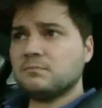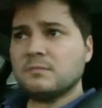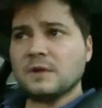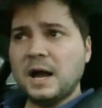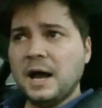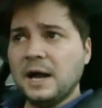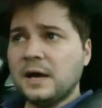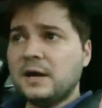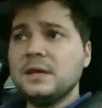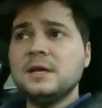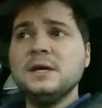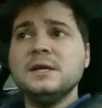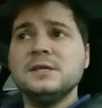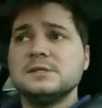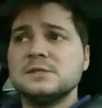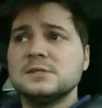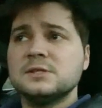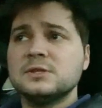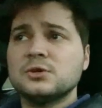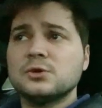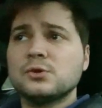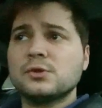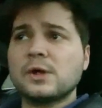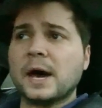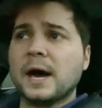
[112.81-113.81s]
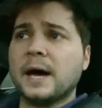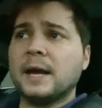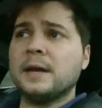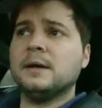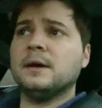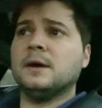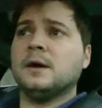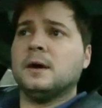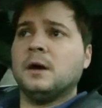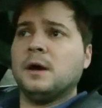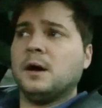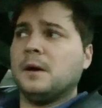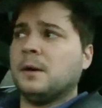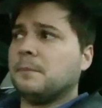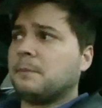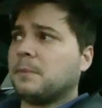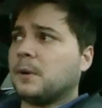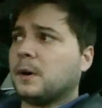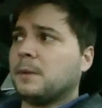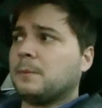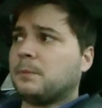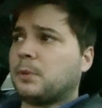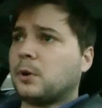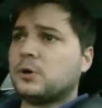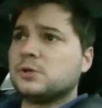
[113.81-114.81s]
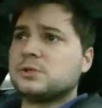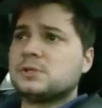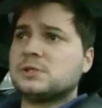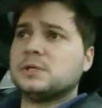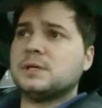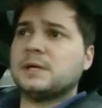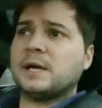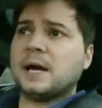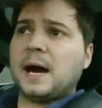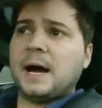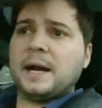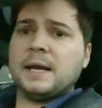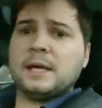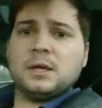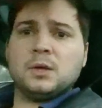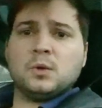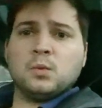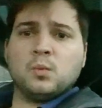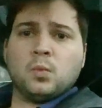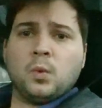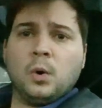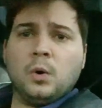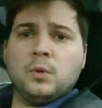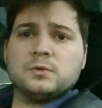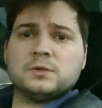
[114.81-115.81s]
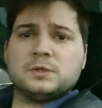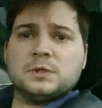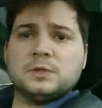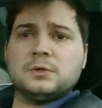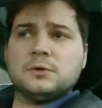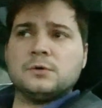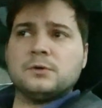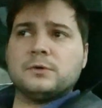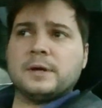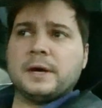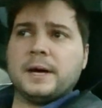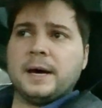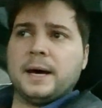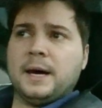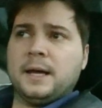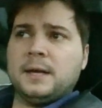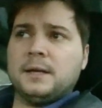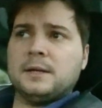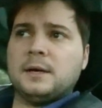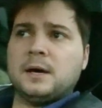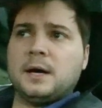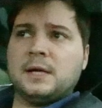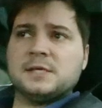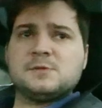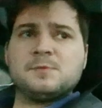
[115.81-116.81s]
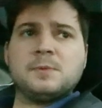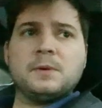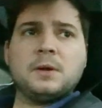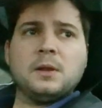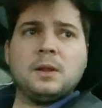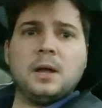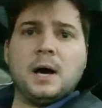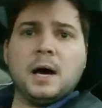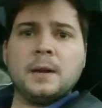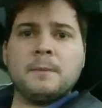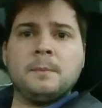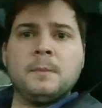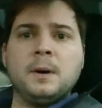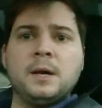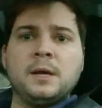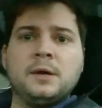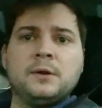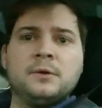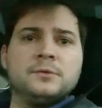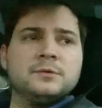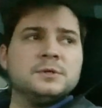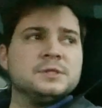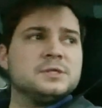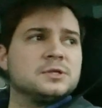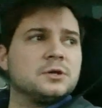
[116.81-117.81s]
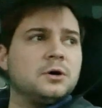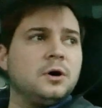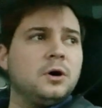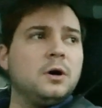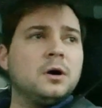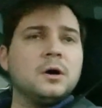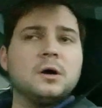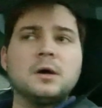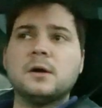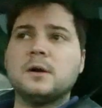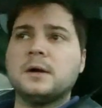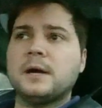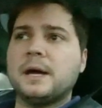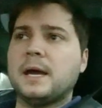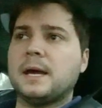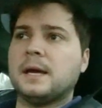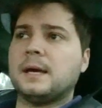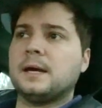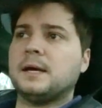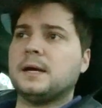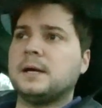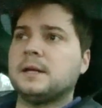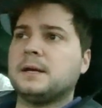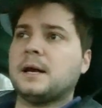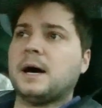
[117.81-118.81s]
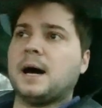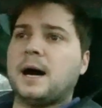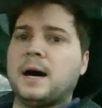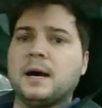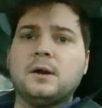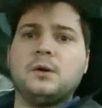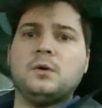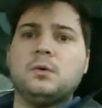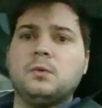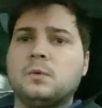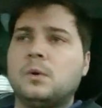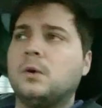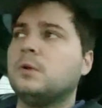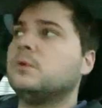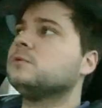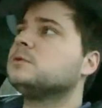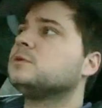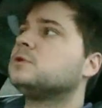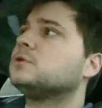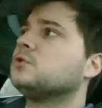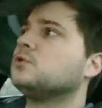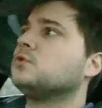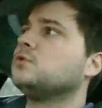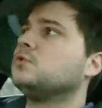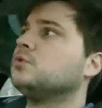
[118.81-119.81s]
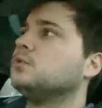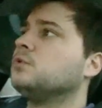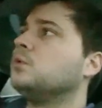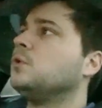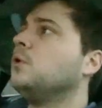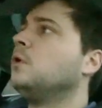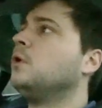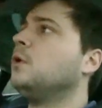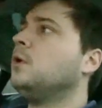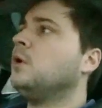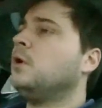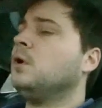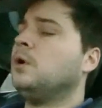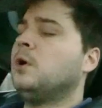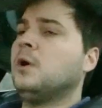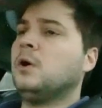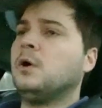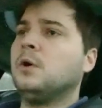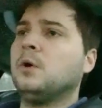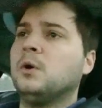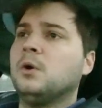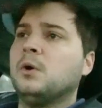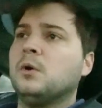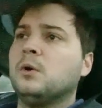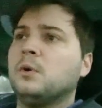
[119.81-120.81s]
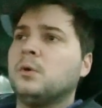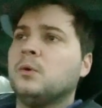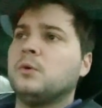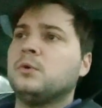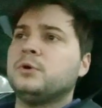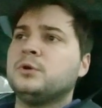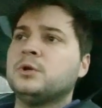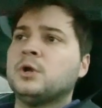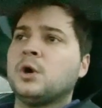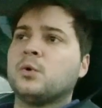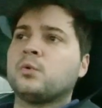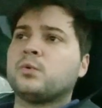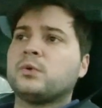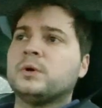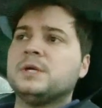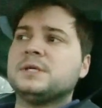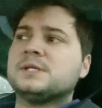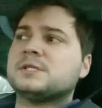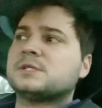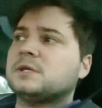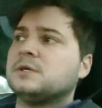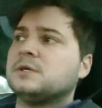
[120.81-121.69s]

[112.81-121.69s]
I could easily do that, but personally I didn't want to do that. I spent a lot of money on this car, and I don't want to, risk